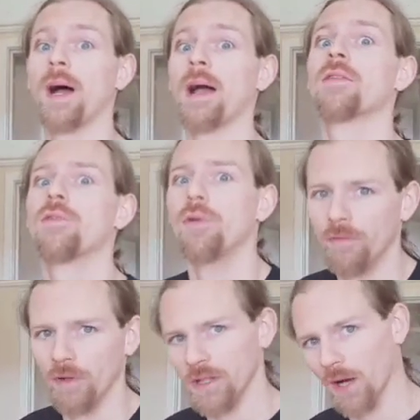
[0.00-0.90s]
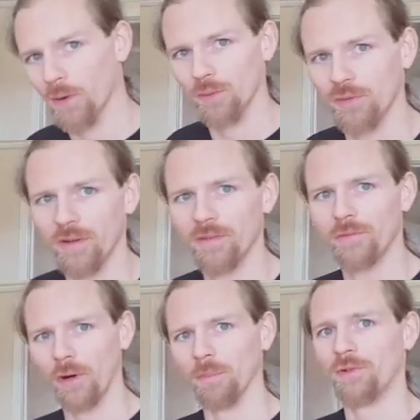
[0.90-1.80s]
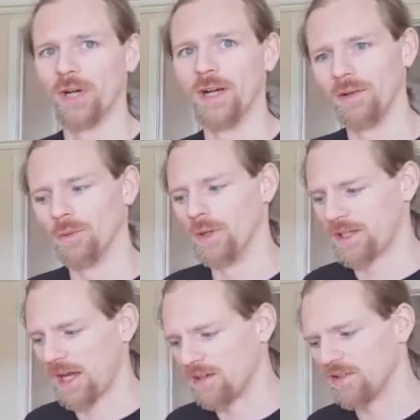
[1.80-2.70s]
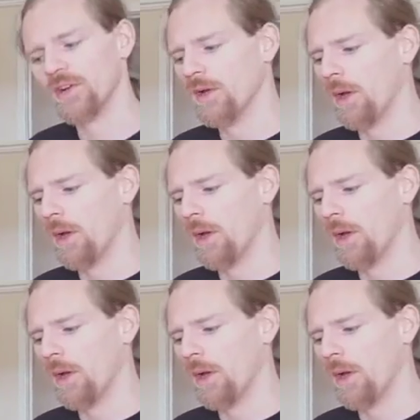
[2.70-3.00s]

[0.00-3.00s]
back through the videos from the training weekend.